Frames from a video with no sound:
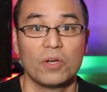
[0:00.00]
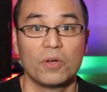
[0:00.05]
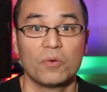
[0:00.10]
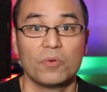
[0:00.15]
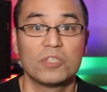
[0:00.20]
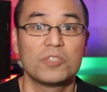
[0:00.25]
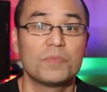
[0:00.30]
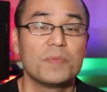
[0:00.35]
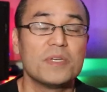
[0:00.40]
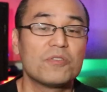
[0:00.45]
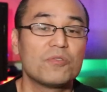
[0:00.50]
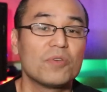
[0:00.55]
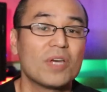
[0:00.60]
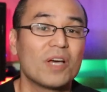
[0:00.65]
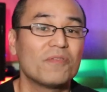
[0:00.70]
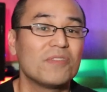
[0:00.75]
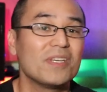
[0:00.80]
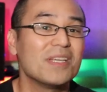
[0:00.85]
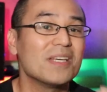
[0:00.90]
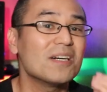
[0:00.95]
which means you
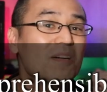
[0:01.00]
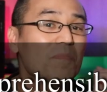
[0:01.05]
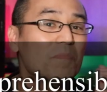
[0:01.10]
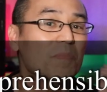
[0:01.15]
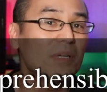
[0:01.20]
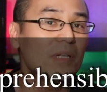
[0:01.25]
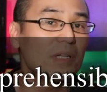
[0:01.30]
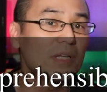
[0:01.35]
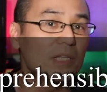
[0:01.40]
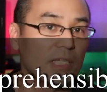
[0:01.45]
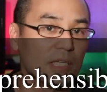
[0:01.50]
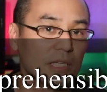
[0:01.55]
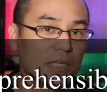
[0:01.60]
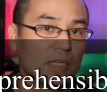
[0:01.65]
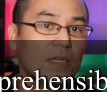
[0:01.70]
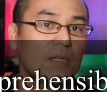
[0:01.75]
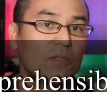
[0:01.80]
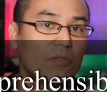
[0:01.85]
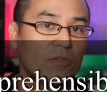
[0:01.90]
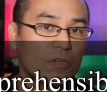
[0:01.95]
have the ability
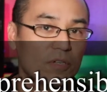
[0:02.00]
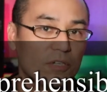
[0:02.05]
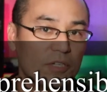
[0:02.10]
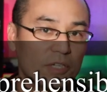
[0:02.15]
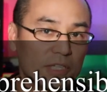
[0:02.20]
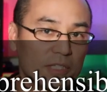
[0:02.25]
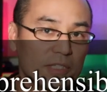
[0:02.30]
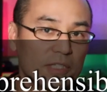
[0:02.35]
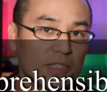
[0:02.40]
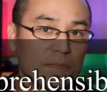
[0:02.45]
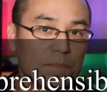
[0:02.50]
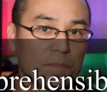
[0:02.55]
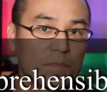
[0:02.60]
to learn it.